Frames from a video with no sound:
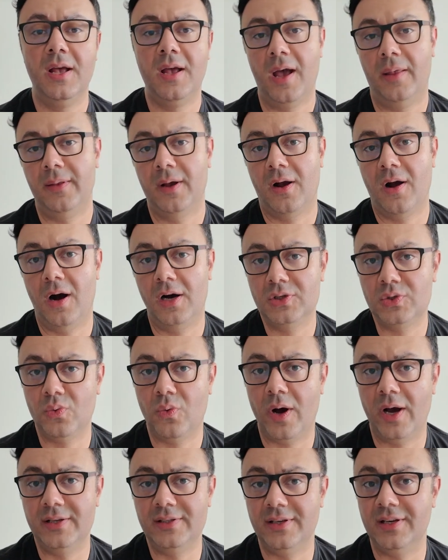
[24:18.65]
And the
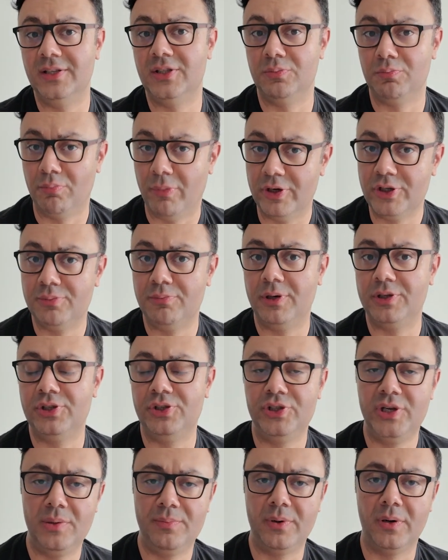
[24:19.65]
cost-wise, it's much,
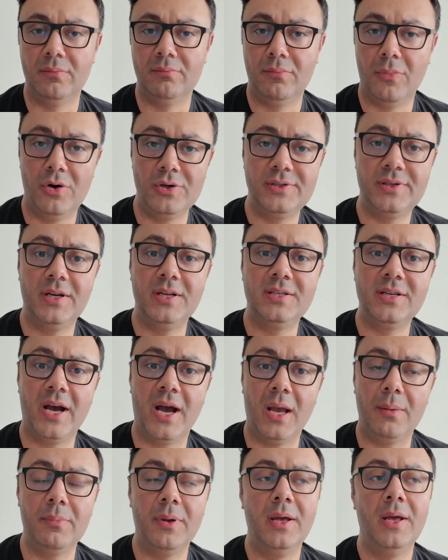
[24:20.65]
much cheaper. Most of the
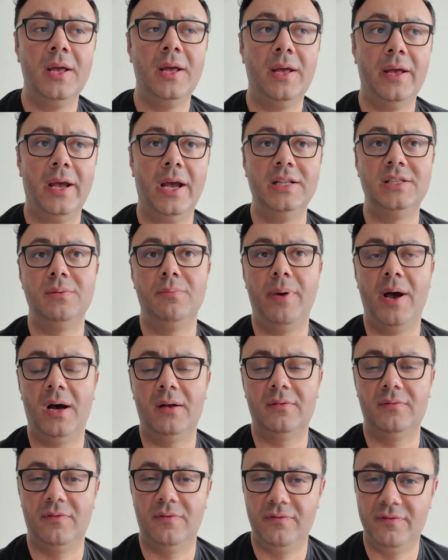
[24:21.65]
time, it's
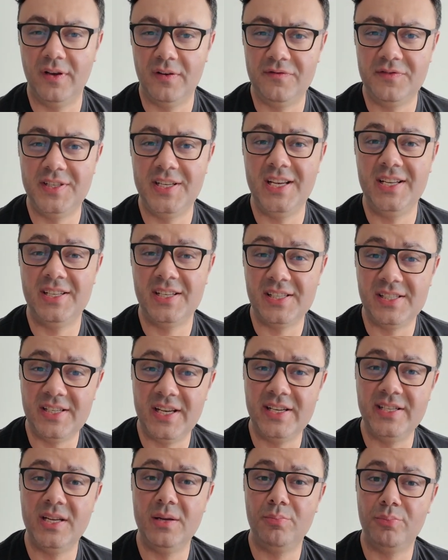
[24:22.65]
about 50 to
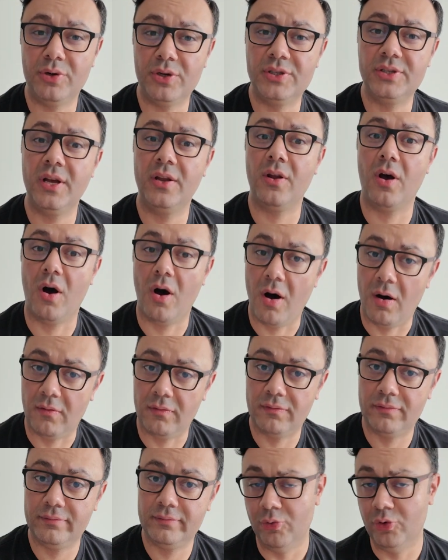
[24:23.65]
60%
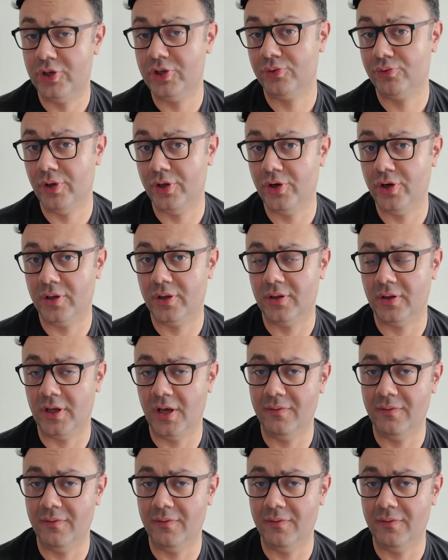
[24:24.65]
off, which is really good.